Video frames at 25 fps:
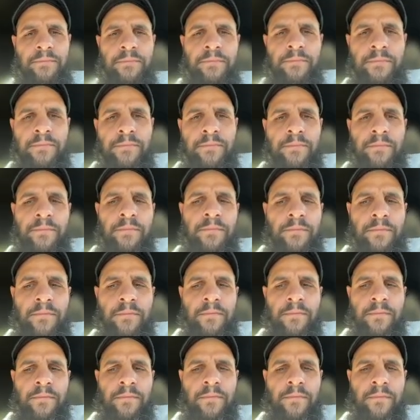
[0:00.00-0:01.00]

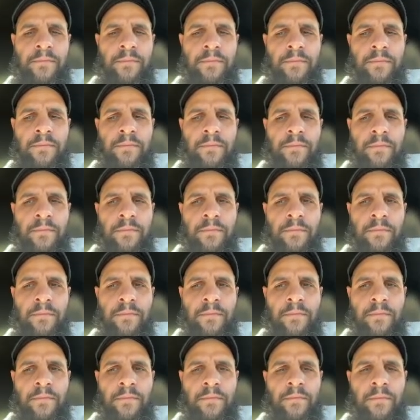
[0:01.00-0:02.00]

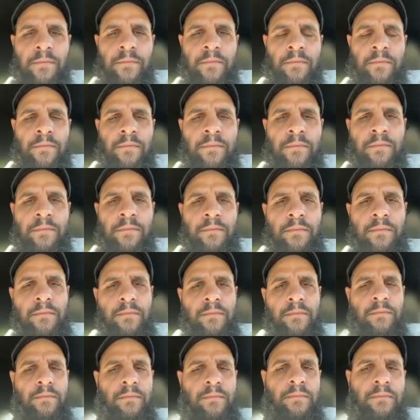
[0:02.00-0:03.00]

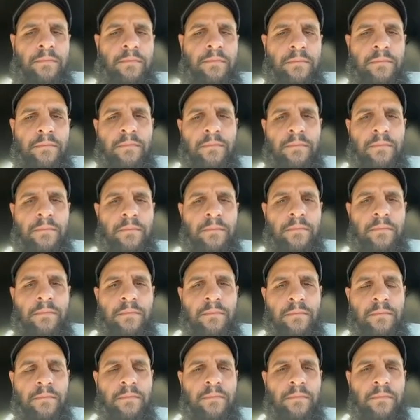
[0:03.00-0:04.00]

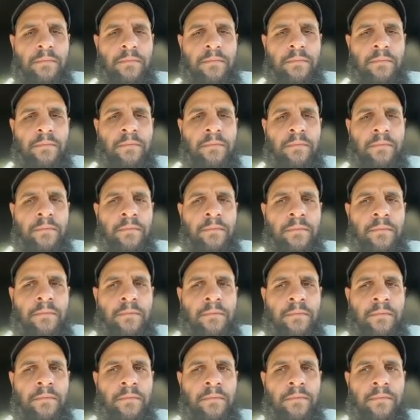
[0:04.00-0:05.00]

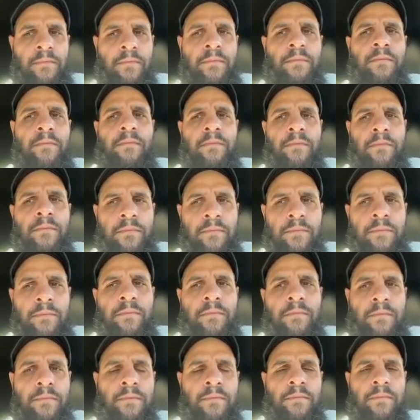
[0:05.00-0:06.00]

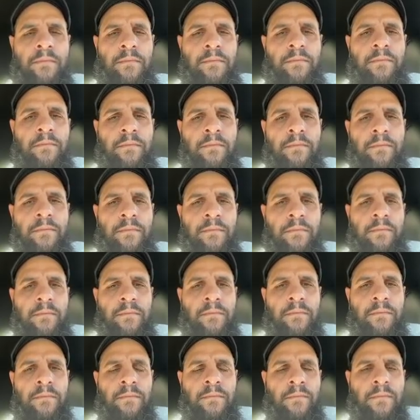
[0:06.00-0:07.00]

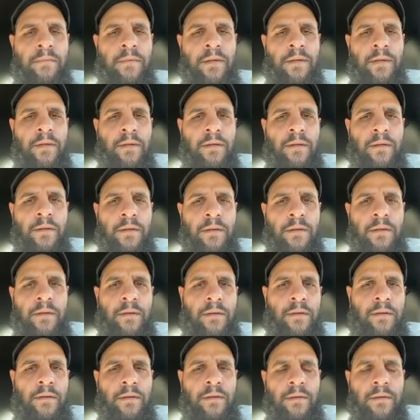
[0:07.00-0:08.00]
No words are spoken by the person on screen.